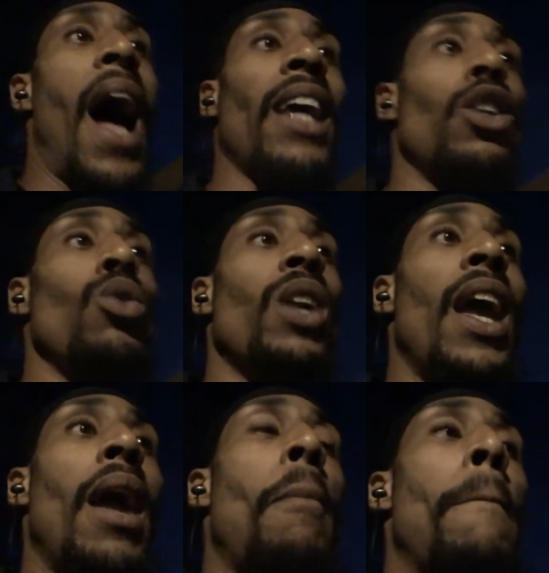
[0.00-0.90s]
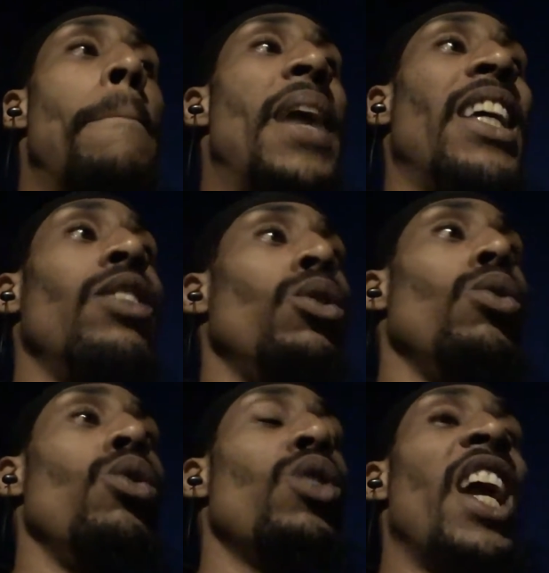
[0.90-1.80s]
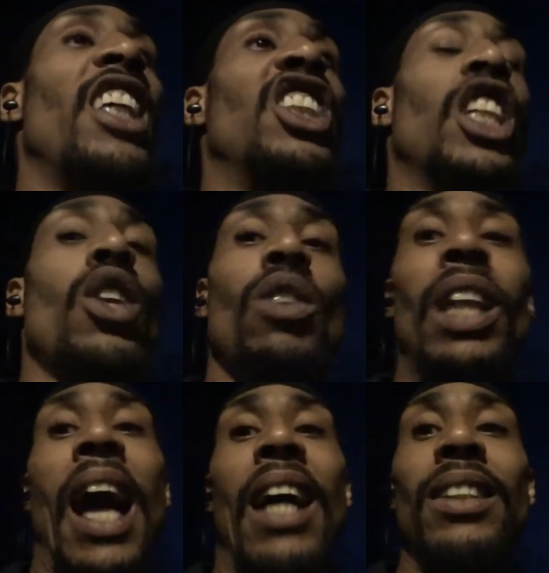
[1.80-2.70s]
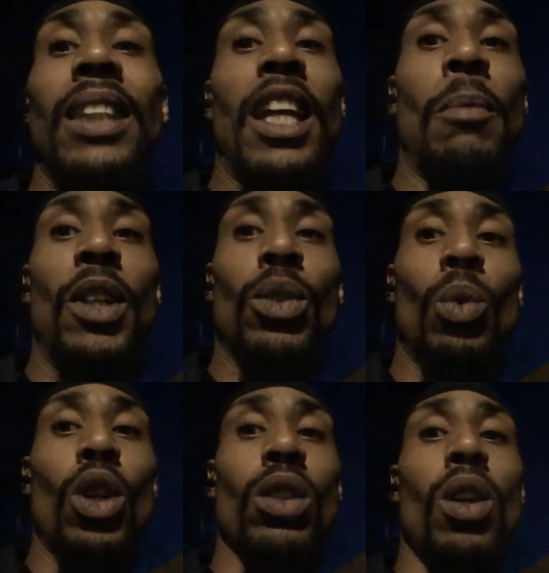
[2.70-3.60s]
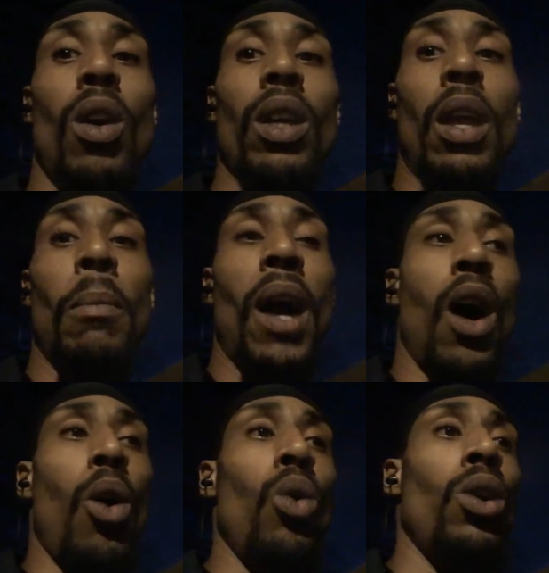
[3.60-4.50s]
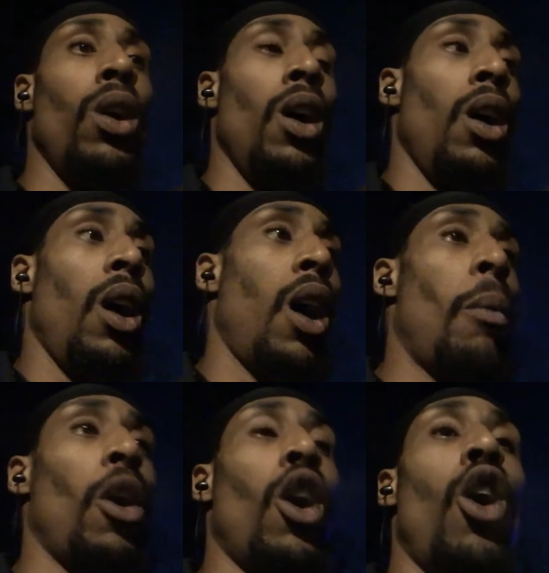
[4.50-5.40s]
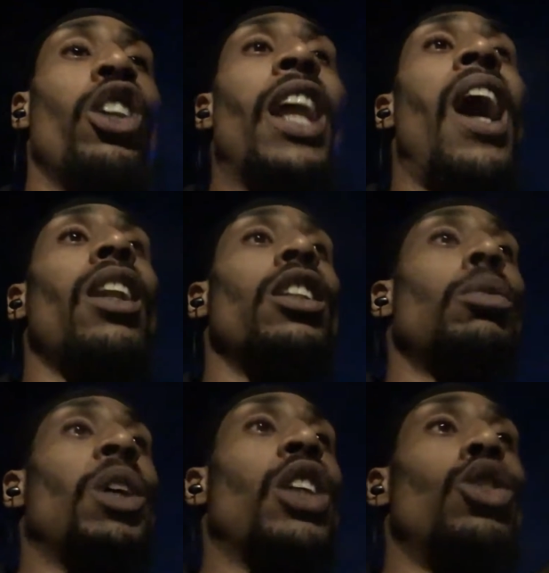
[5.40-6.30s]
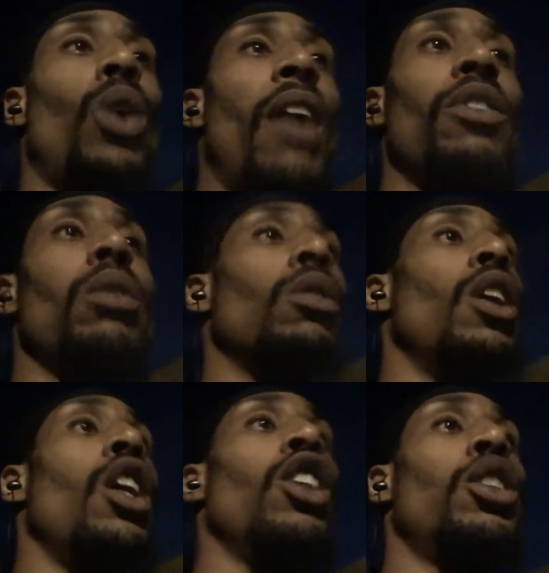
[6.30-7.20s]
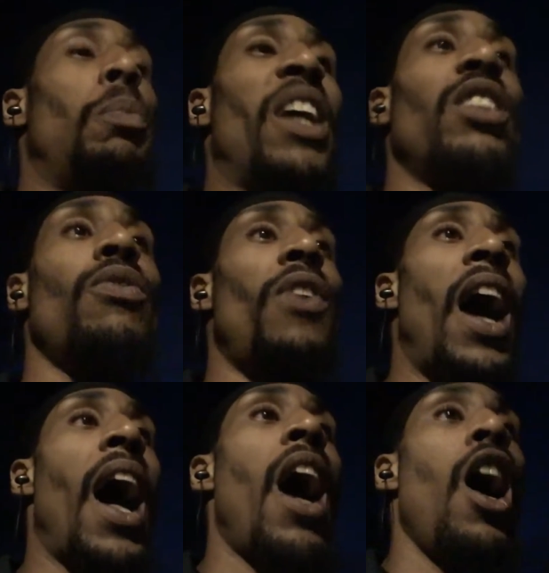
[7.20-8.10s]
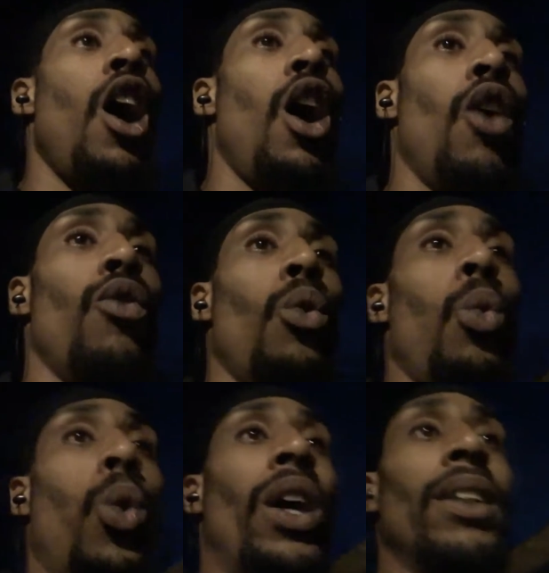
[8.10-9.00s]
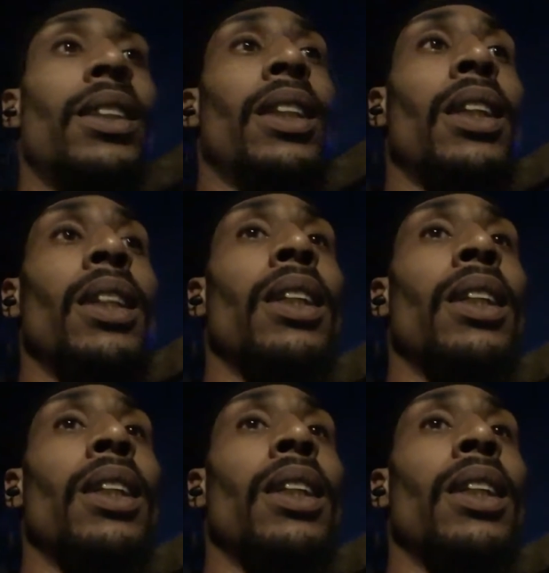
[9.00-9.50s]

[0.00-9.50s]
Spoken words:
you can't you can't generalize statements when you're talking about occult knowledge, because you have to specify of what